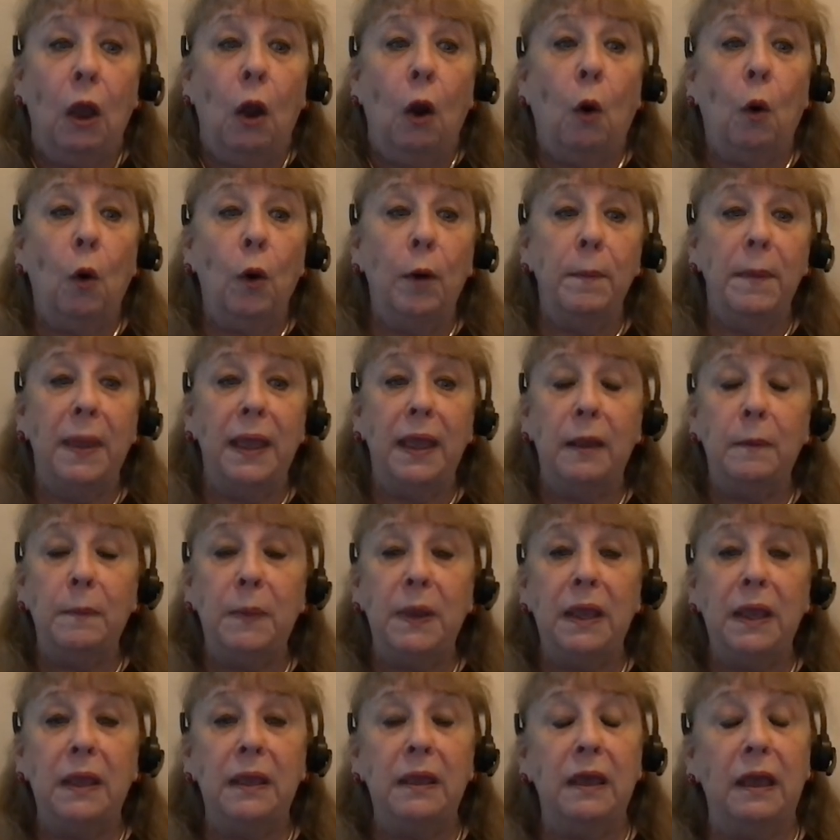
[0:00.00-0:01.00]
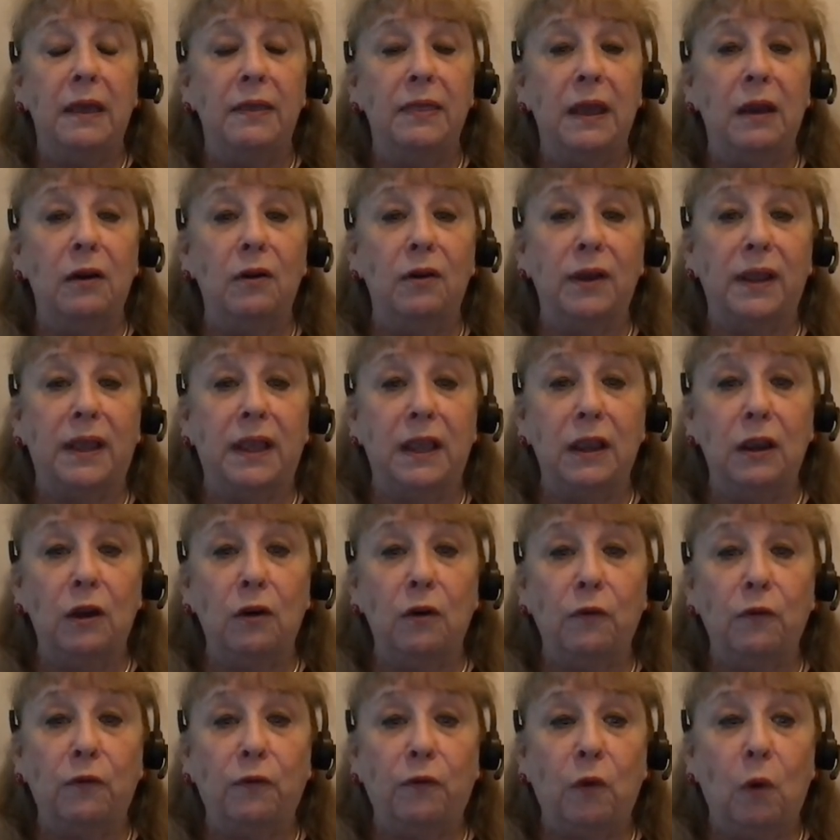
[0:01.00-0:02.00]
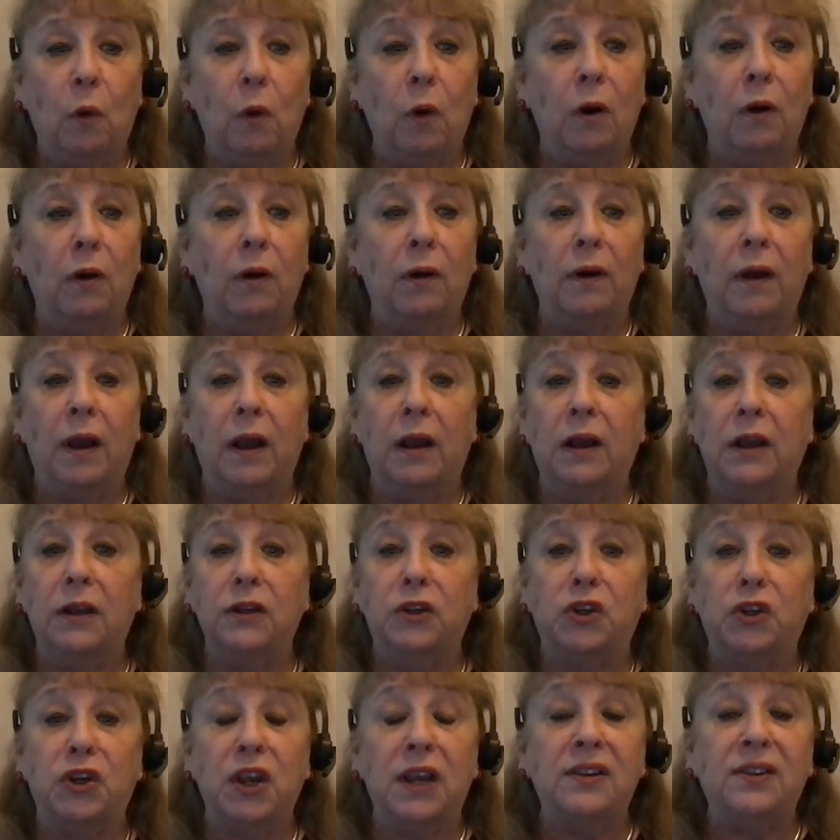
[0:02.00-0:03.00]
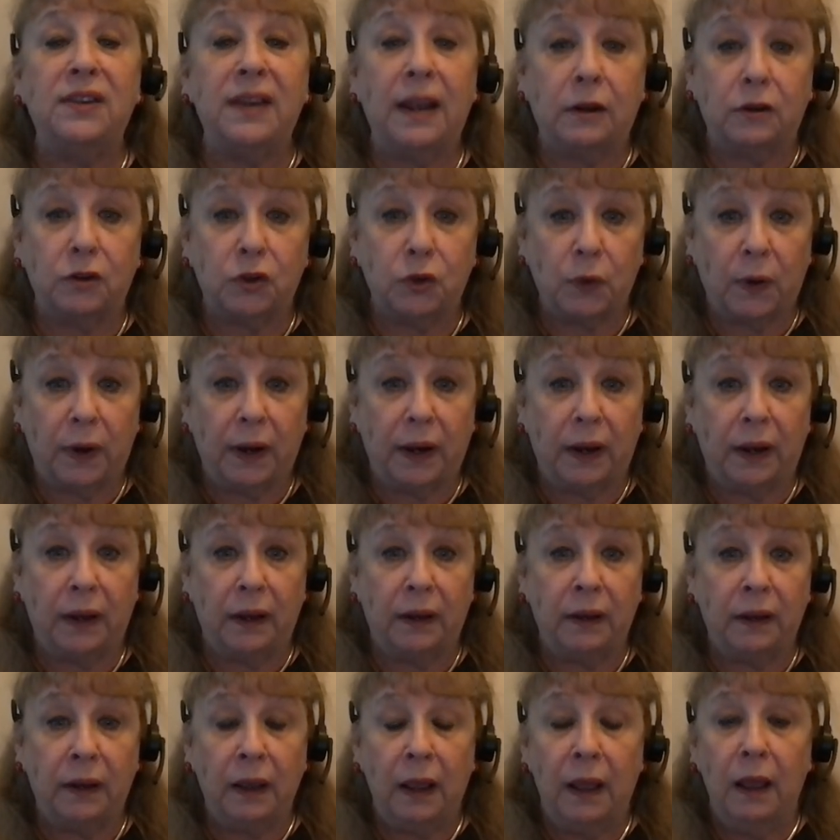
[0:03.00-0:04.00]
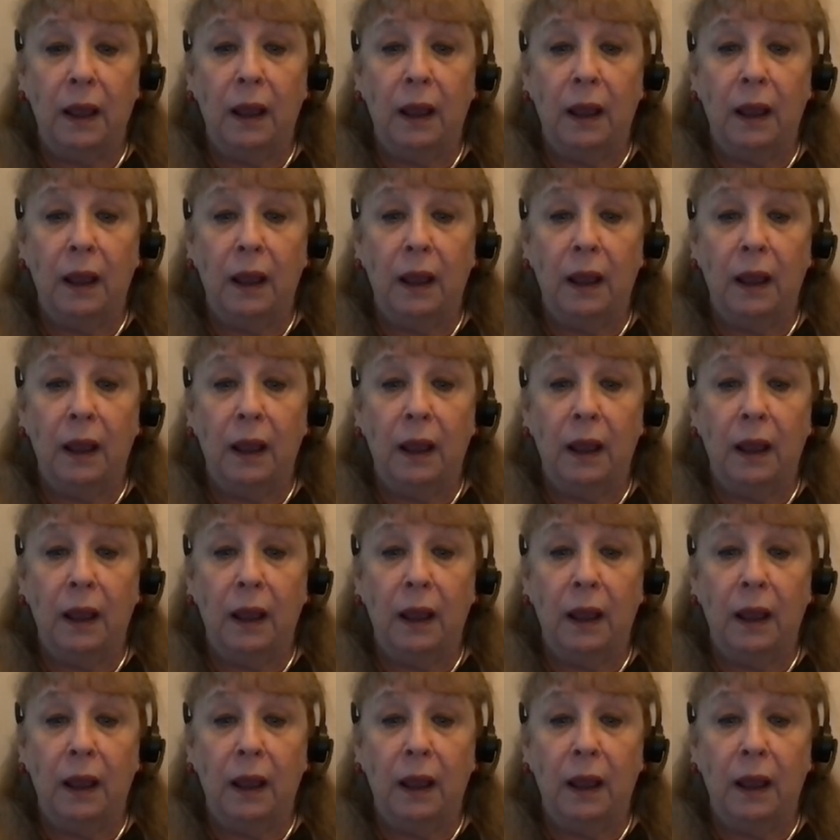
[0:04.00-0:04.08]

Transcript: Or maybe they were here for a chest x-ray,